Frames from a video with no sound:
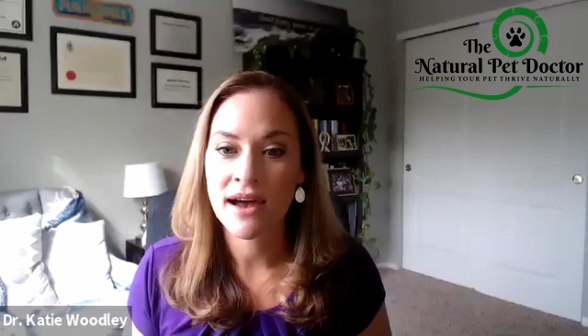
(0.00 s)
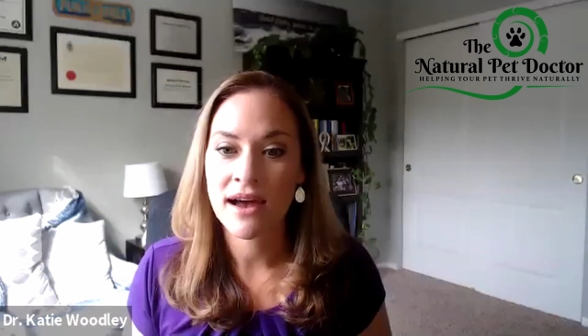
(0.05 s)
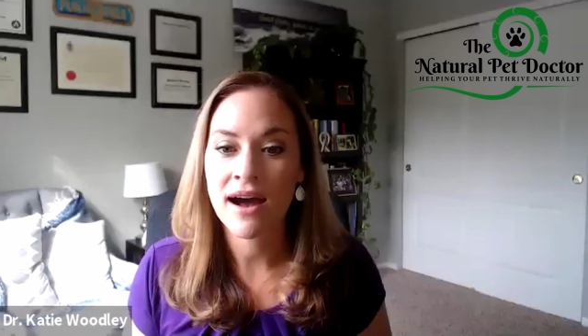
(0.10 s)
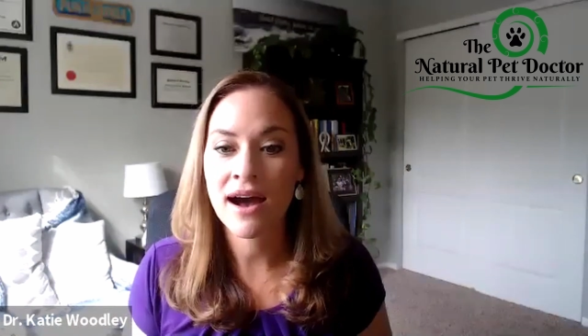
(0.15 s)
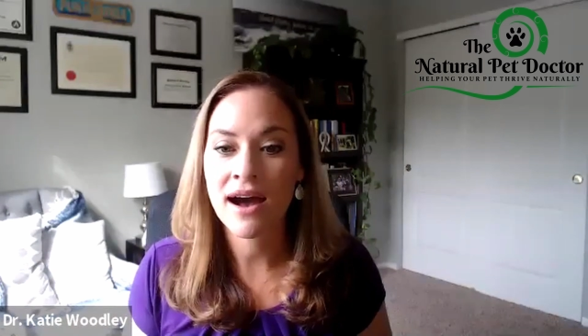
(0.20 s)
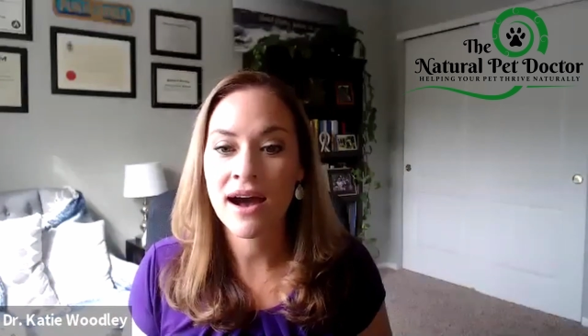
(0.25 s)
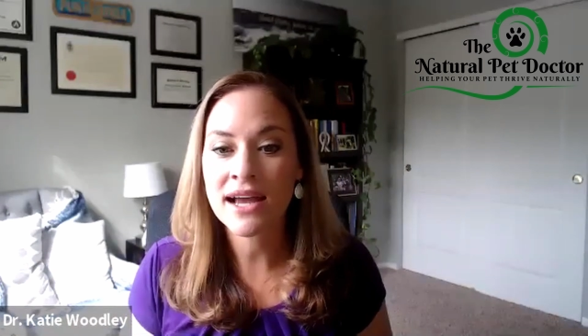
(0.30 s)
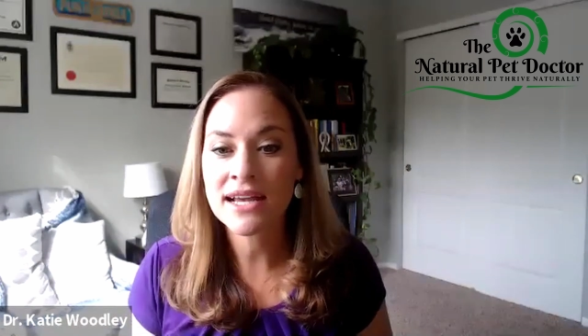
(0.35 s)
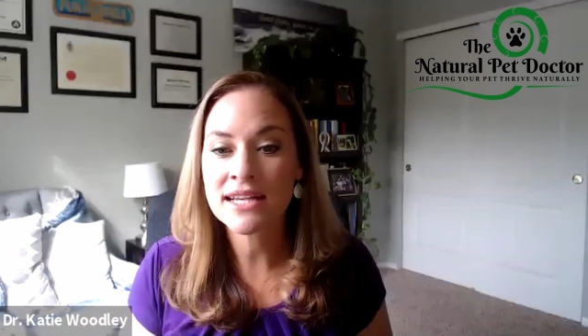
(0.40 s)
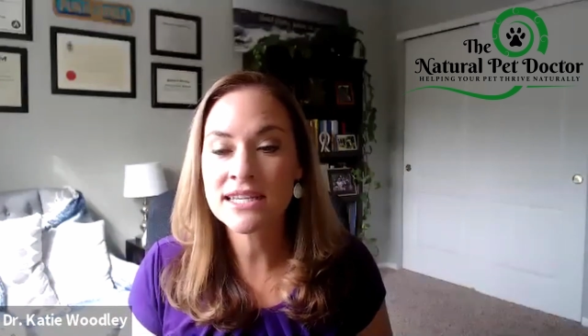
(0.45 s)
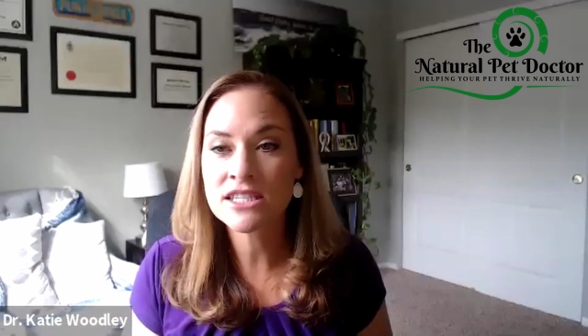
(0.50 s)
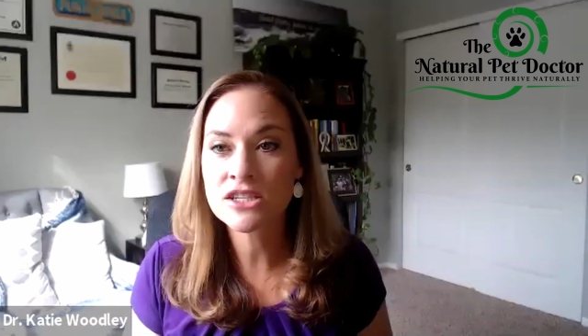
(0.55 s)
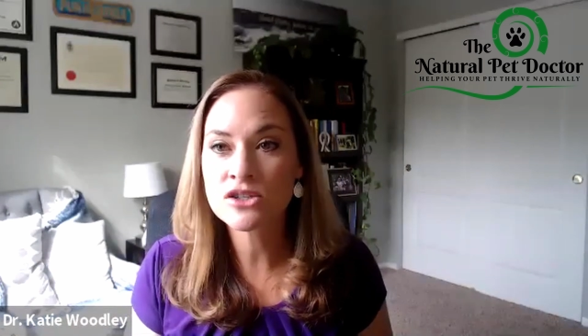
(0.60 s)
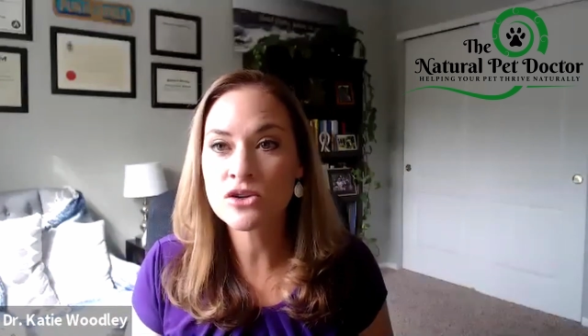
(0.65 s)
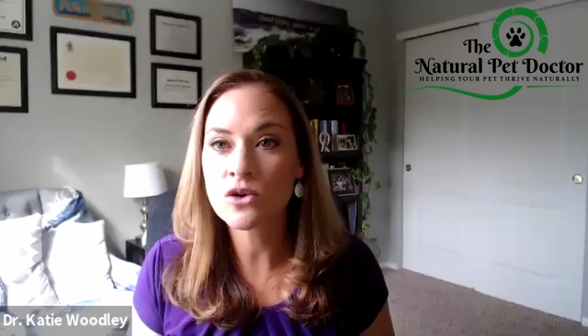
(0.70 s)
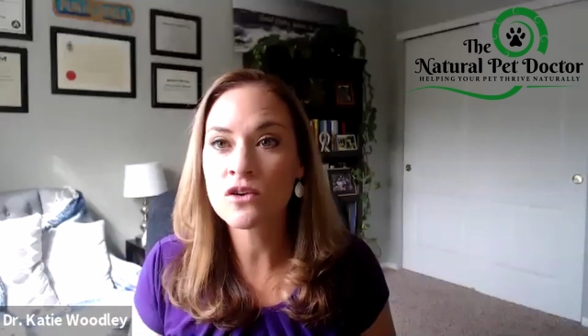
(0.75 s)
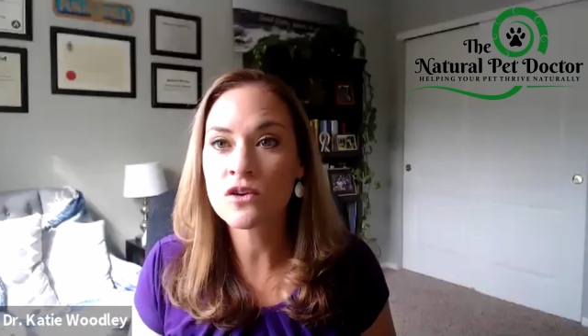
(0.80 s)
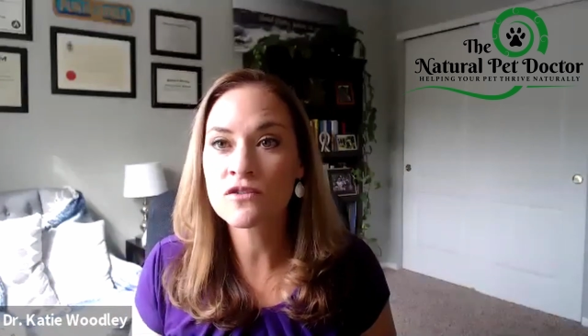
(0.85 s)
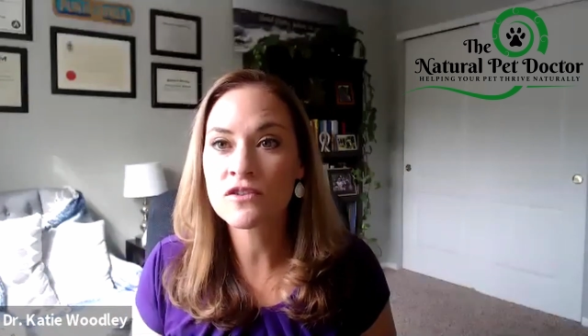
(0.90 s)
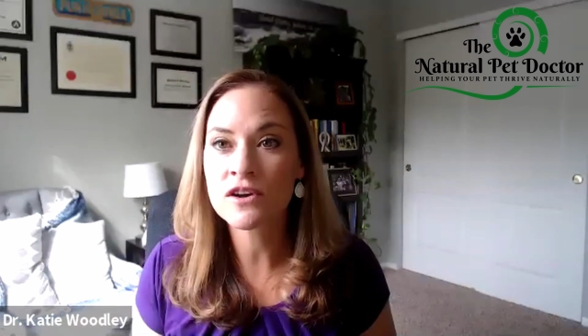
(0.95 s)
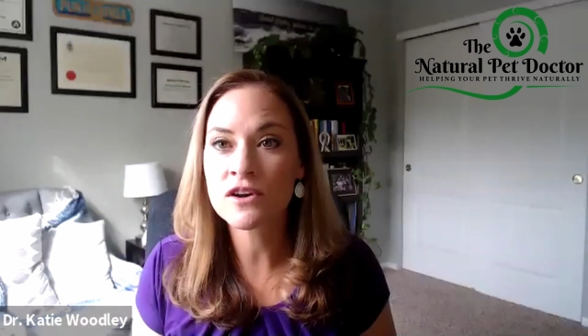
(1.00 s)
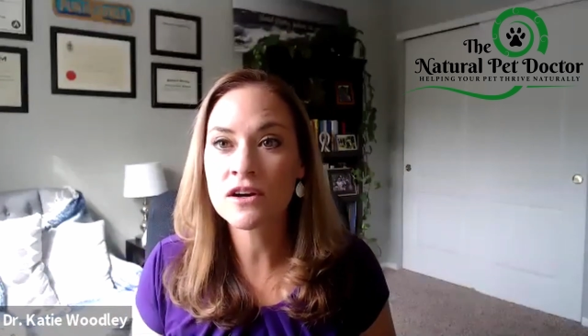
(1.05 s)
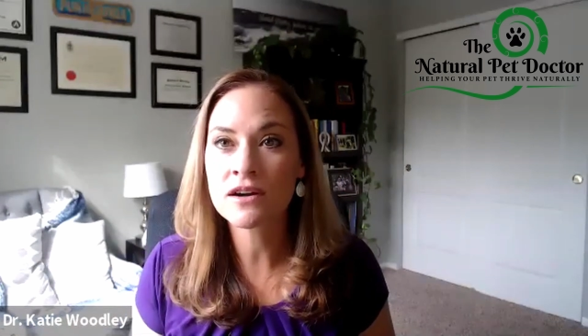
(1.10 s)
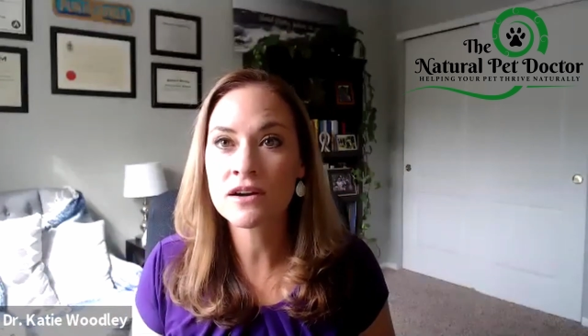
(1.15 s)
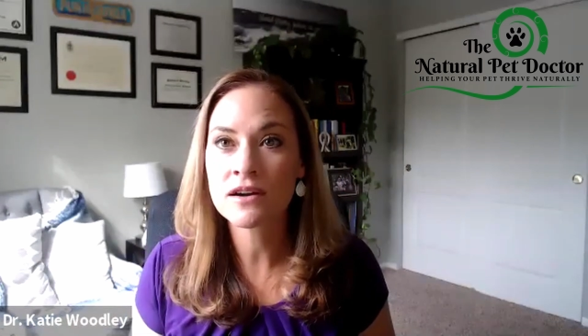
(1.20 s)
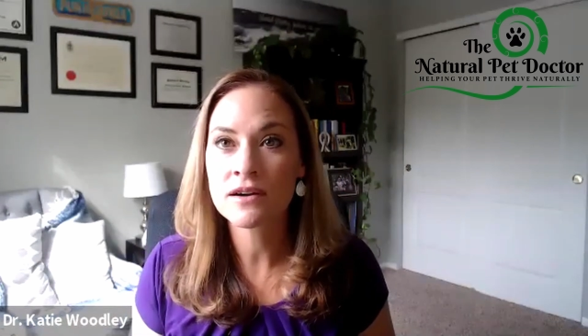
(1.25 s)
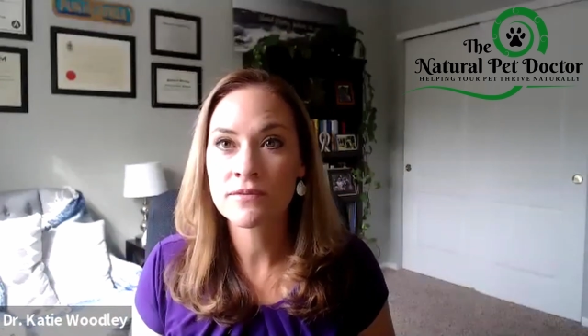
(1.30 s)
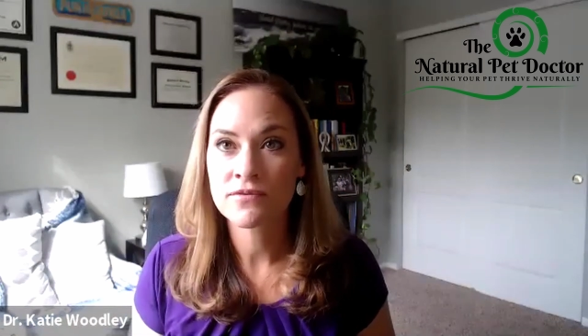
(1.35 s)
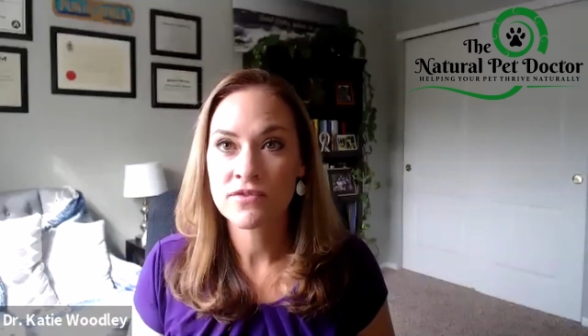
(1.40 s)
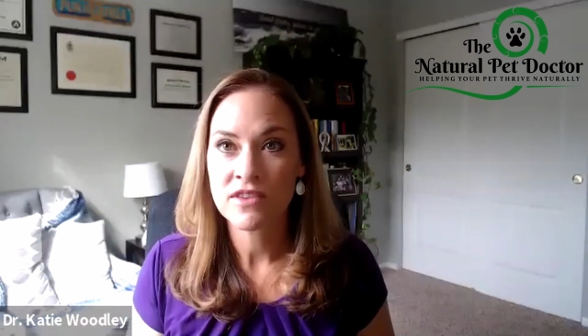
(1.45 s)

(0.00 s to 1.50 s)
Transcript: high sulfur